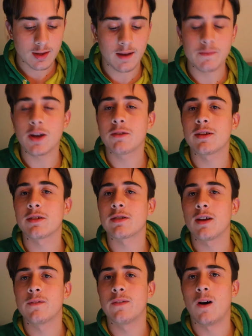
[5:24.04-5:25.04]
I've noticed
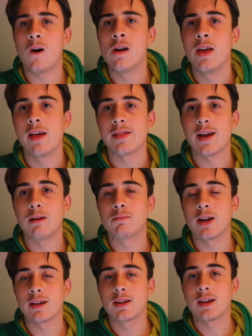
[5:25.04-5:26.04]
so far that
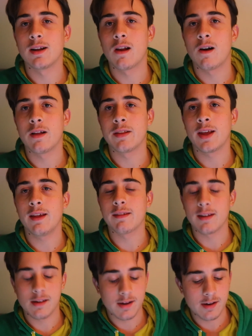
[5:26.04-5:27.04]
I'm ranking a lot of these
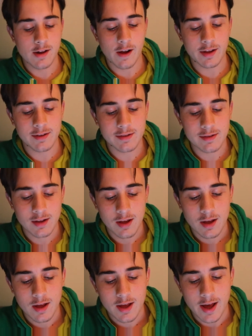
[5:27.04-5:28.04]
into nice
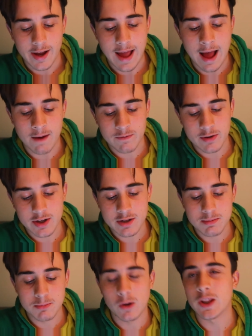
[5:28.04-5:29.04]
and
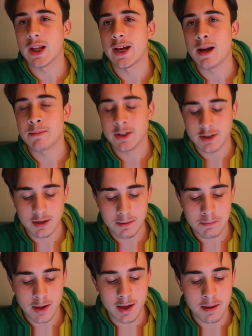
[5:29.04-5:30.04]
average more than I am
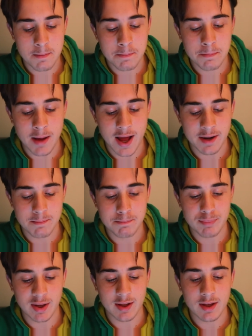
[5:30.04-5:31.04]
into bad
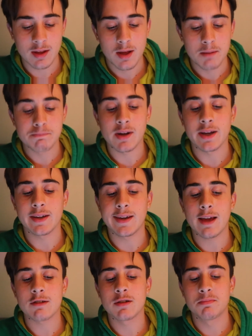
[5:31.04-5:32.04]
and binny, but I'm
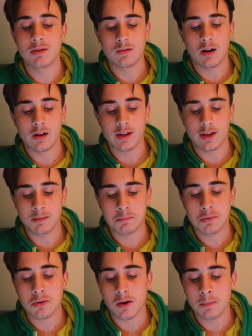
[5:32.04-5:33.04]
yet to put one in
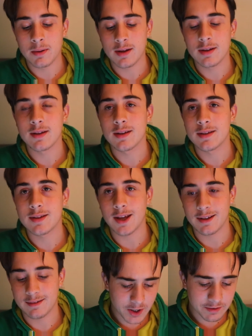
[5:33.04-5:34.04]
proper
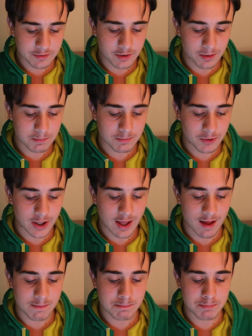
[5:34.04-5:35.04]
taste. Next up we
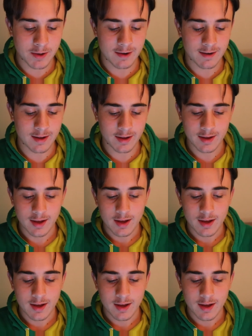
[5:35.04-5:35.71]
have Burnley.